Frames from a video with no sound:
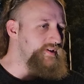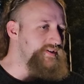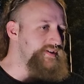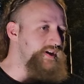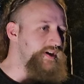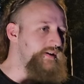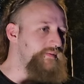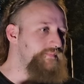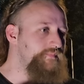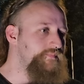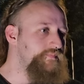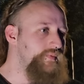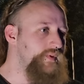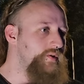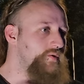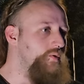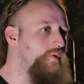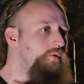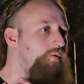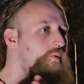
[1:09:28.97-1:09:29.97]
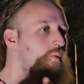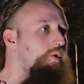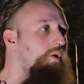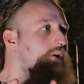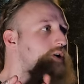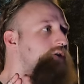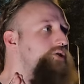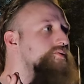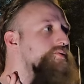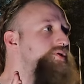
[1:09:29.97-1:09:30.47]
It's like well, what
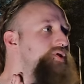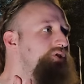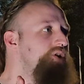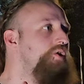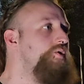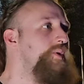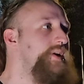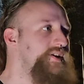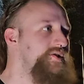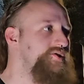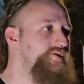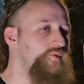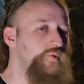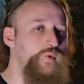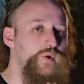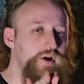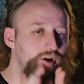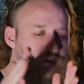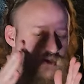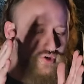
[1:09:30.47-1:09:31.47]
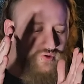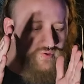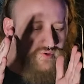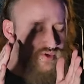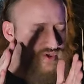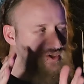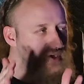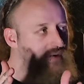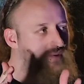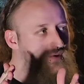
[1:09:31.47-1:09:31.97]
are you so interested? What are you
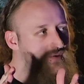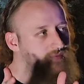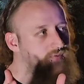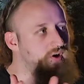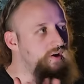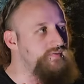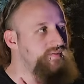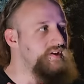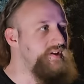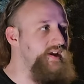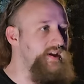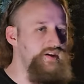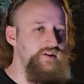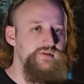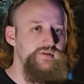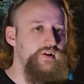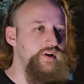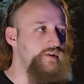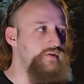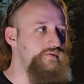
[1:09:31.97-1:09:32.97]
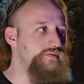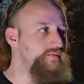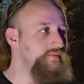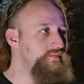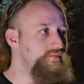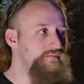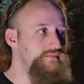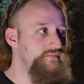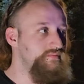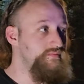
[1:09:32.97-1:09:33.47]
so involved in that you know
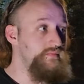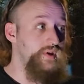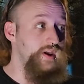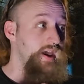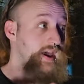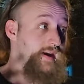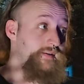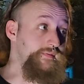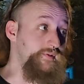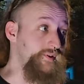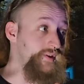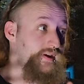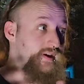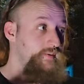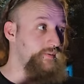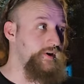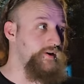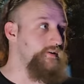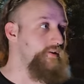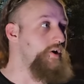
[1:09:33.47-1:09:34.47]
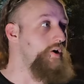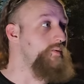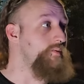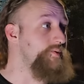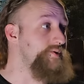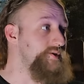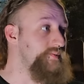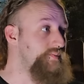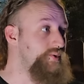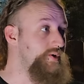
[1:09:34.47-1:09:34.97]
everything about? Oh,
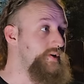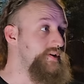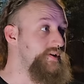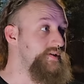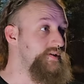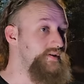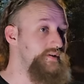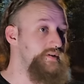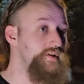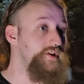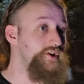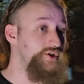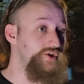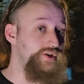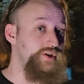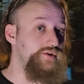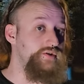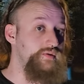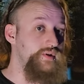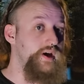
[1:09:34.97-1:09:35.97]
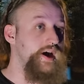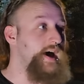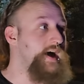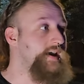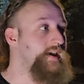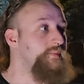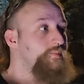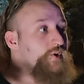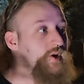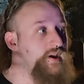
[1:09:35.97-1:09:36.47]
well, sports. So you, I
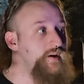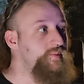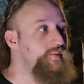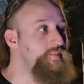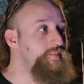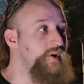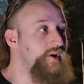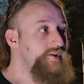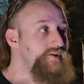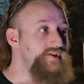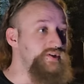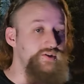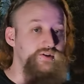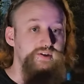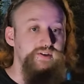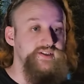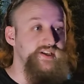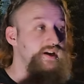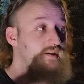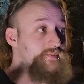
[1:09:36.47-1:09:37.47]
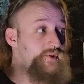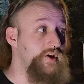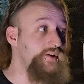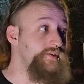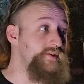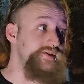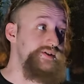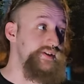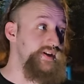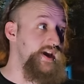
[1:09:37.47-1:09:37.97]
can bring up a person, you can tell me all
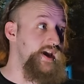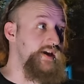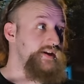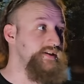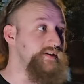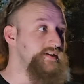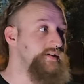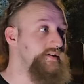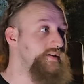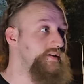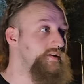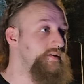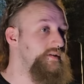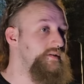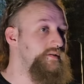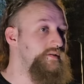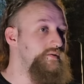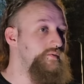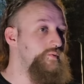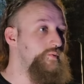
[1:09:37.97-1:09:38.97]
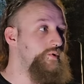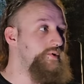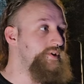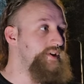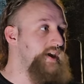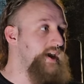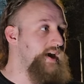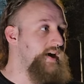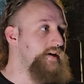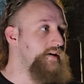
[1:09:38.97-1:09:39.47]
their stats. Well,
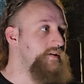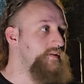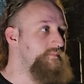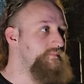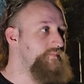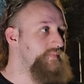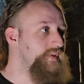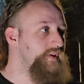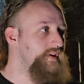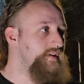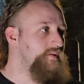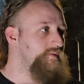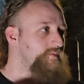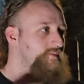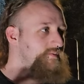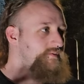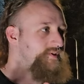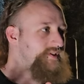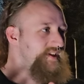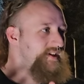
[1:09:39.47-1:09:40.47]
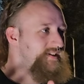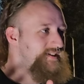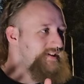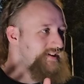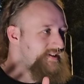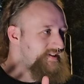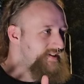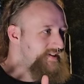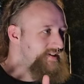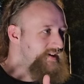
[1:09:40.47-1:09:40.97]
yeah. Well, D and D
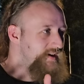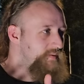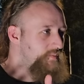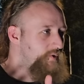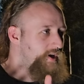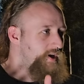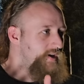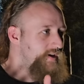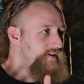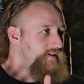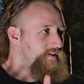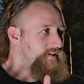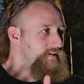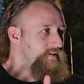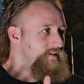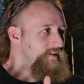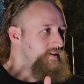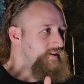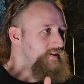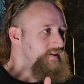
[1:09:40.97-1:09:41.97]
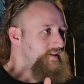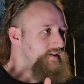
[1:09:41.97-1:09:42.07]
is the same way. Yeah.